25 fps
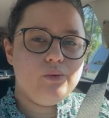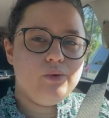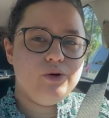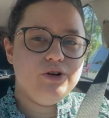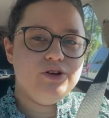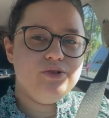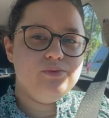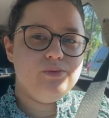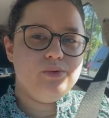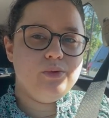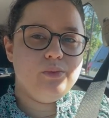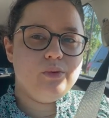We're
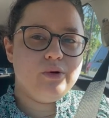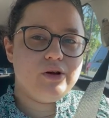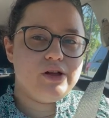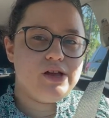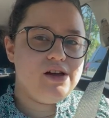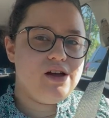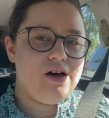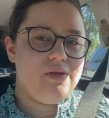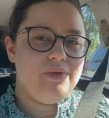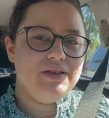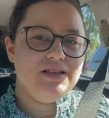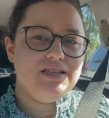
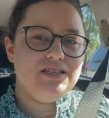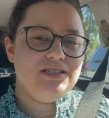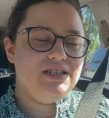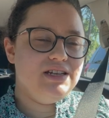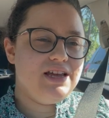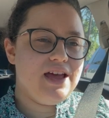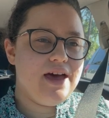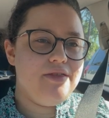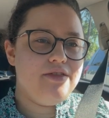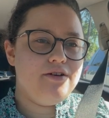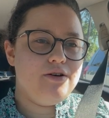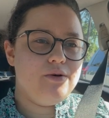working on this
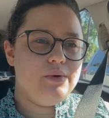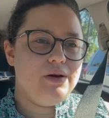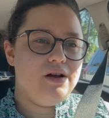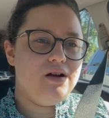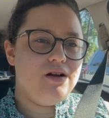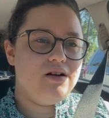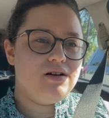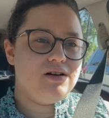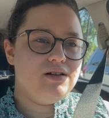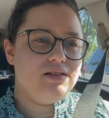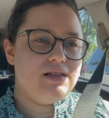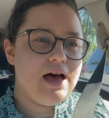together. We
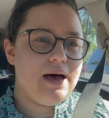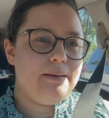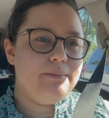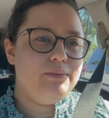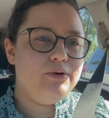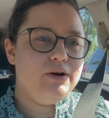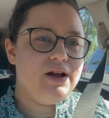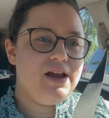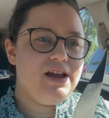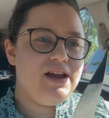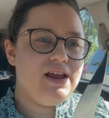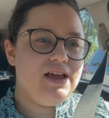are
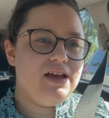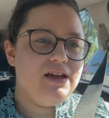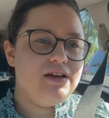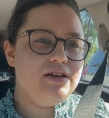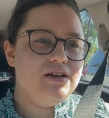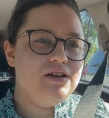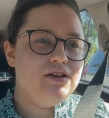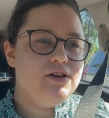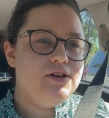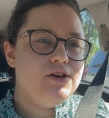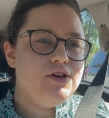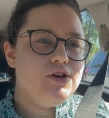
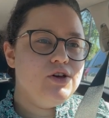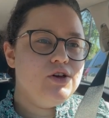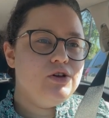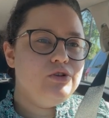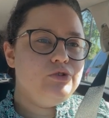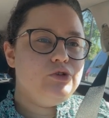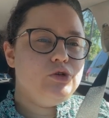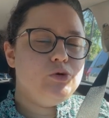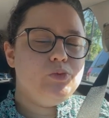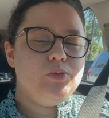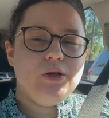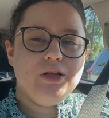collaborating
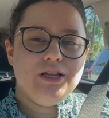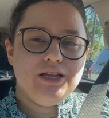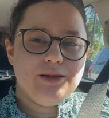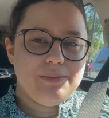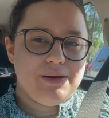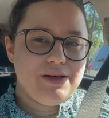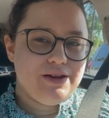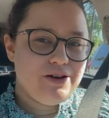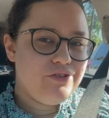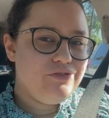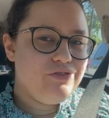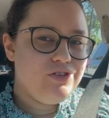to build a
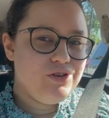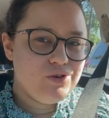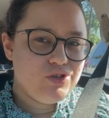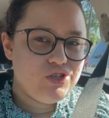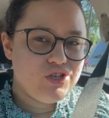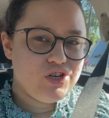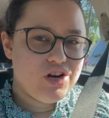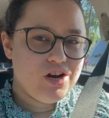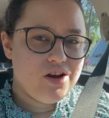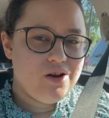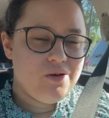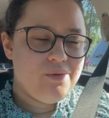better
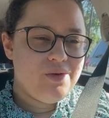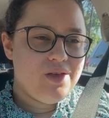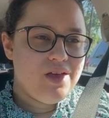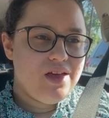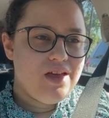future.